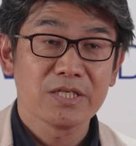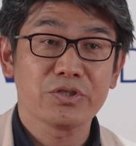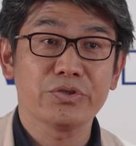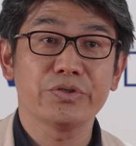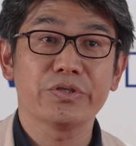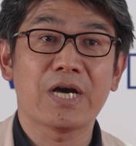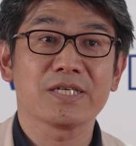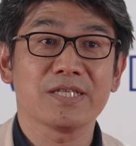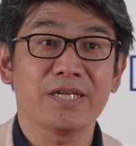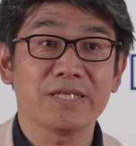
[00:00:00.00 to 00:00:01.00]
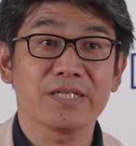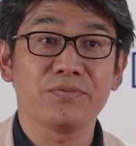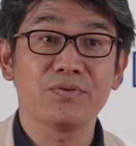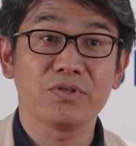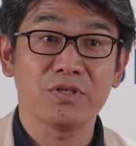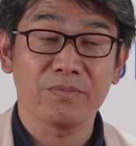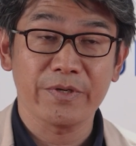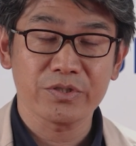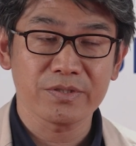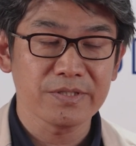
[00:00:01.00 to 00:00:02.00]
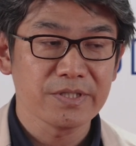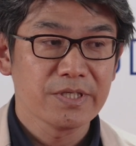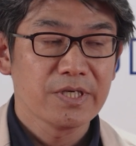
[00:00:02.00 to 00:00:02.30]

to accelerate food innovation.